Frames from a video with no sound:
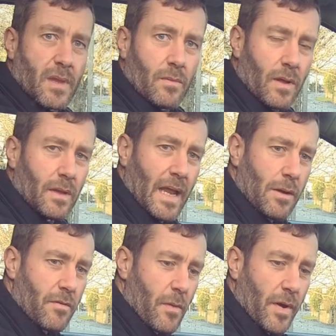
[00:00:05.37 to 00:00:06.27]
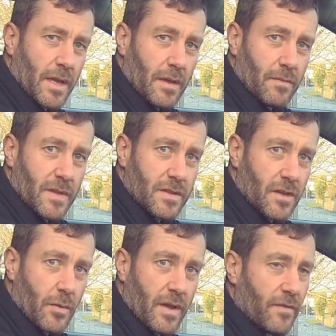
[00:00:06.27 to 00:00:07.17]
Well hello everybody this is
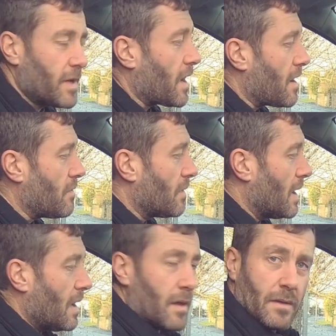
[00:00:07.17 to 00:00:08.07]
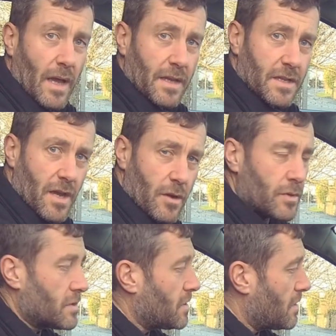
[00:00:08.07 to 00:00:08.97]
a quick video and it's how
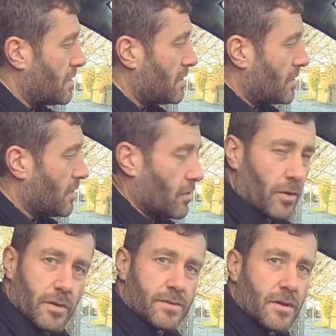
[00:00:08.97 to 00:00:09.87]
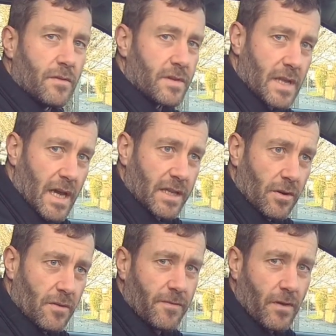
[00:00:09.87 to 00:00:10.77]
to turn your oil service light
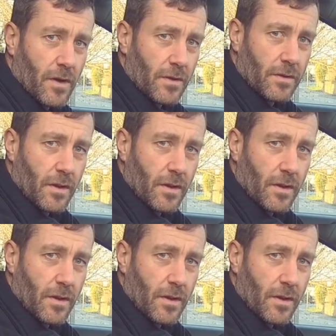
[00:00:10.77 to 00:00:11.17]
off on